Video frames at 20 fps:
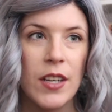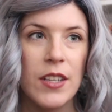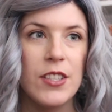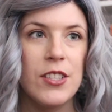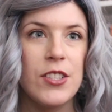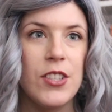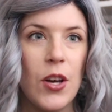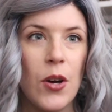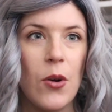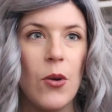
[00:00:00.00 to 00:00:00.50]

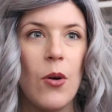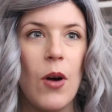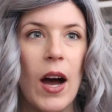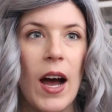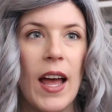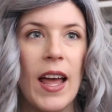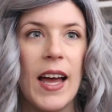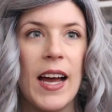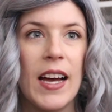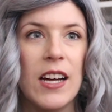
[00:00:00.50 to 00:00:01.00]
So
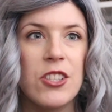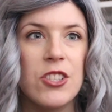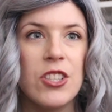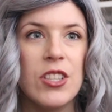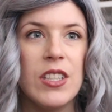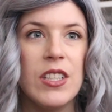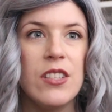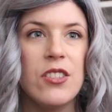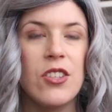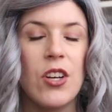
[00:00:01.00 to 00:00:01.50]
I
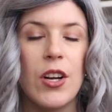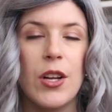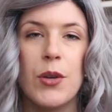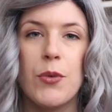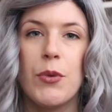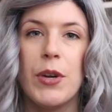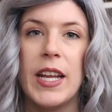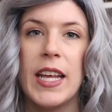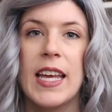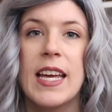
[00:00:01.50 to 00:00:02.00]
actually
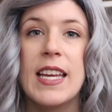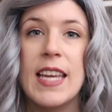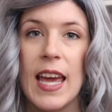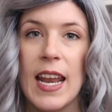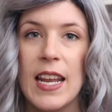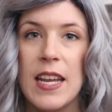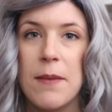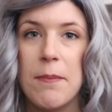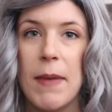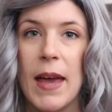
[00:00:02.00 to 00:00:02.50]
started reading
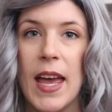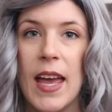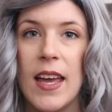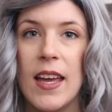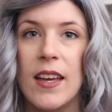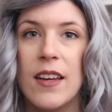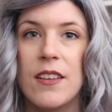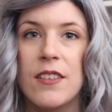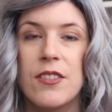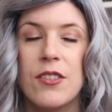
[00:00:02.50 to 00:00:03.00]
again in
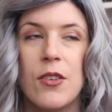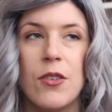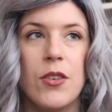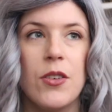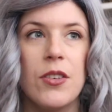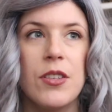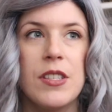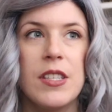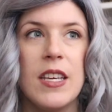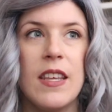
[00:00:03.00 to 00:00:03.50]
May, so
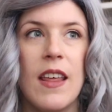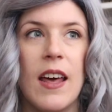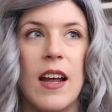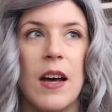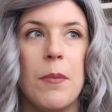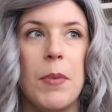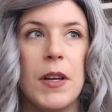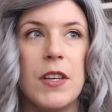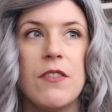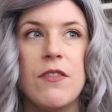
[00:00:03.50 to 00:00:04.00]
you'll see
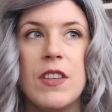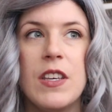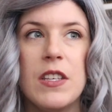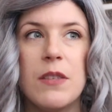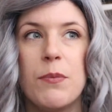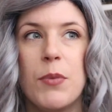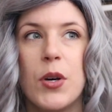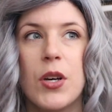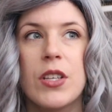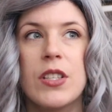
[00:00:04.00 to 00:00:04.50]
that a bunch of
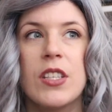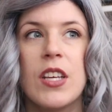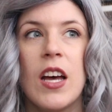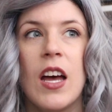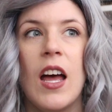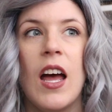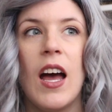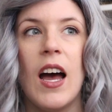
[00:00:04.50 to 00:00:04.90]
these books